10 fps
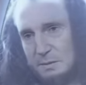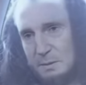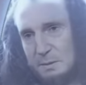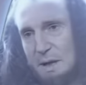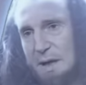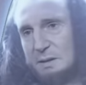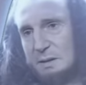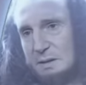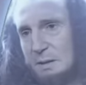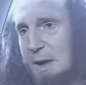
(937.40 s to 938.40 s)
I'm glad
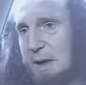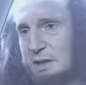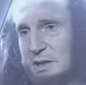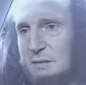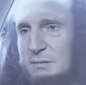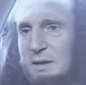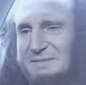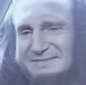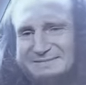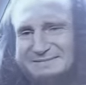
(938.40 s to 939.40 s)
there's some action, but
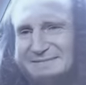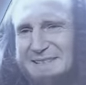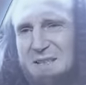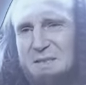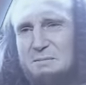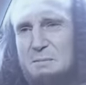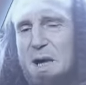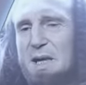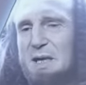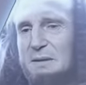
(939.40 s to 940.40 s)
a little
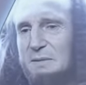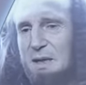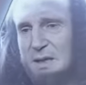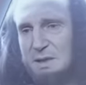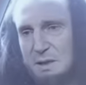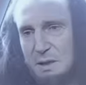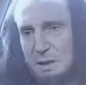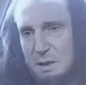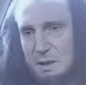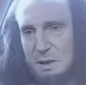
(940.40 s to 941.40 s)
mining village.
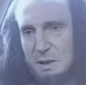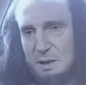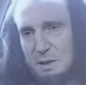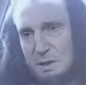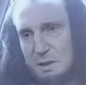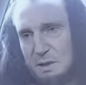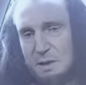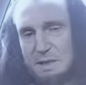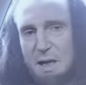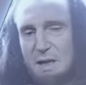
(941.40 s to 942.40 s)
It's
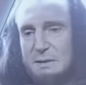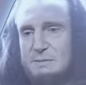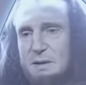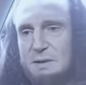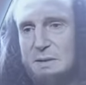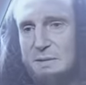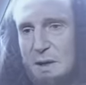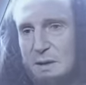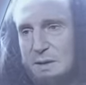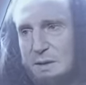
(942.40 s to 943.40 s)
not exactly
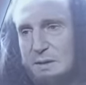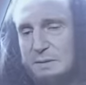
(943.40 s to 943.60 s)
Mustafar, is it?